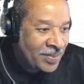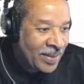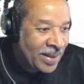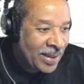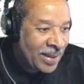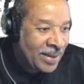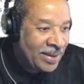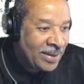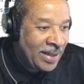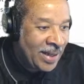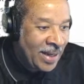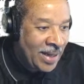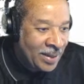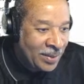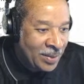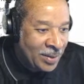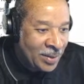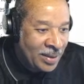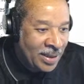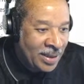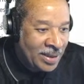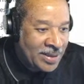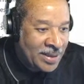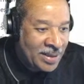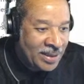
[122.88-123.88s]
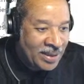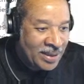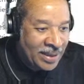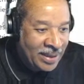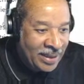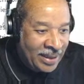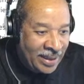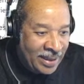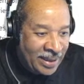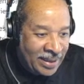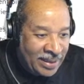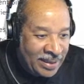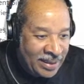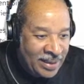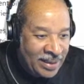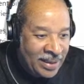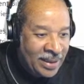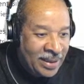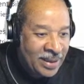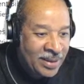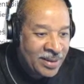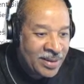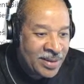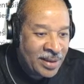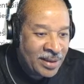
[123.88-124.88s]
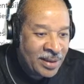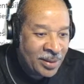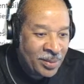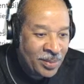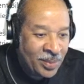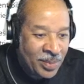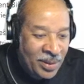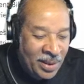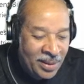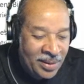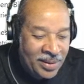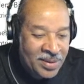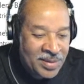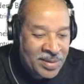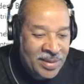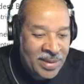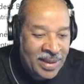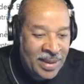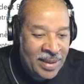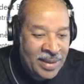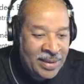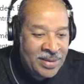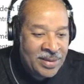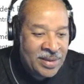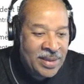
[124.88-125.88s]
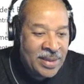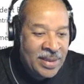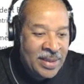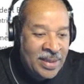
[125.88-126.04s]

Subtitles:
and the Amorites, and the Canaanites, and the Perizzites,